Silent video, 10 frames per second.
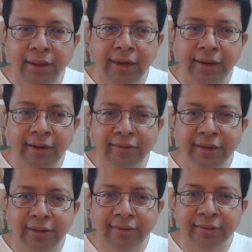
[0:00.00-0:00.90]
and
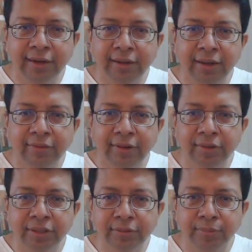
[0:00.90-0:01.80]
interest rates at a level
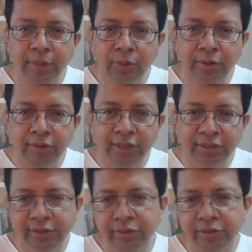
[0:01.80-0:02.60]
which is below inflation.